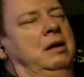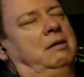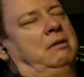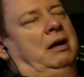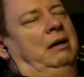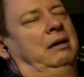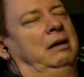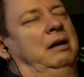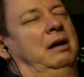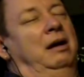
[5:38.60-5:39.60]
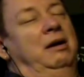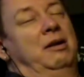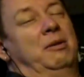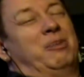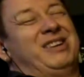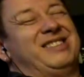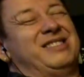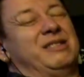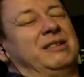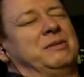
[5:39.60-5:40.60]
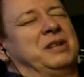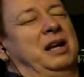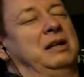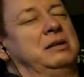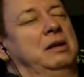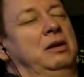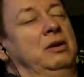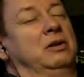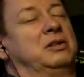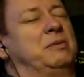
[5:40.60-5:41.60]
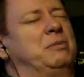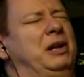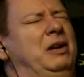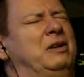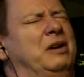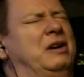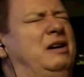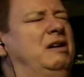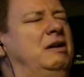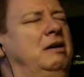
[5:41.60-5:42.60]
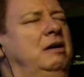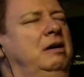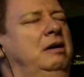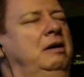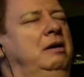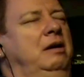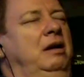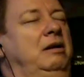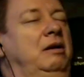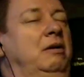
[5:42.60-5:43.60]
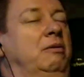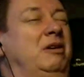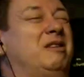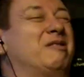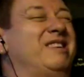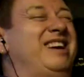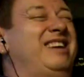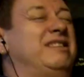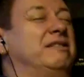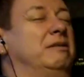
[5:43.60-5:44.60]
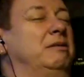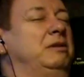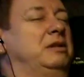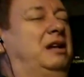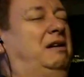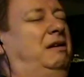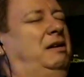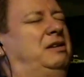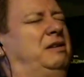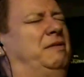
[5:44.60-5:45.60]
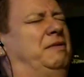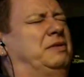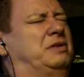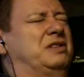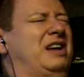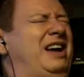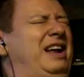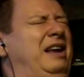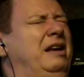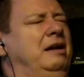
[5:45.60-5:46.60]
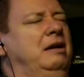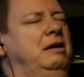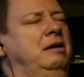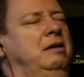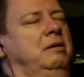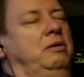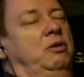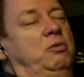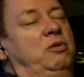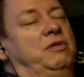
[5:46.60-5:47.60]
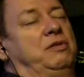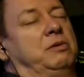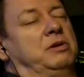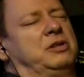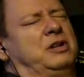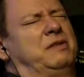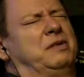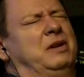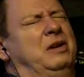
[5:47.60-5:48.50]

Well, under the present circumstance, you'll simply look to conquer and recreate your own psychology of society. You move to a shift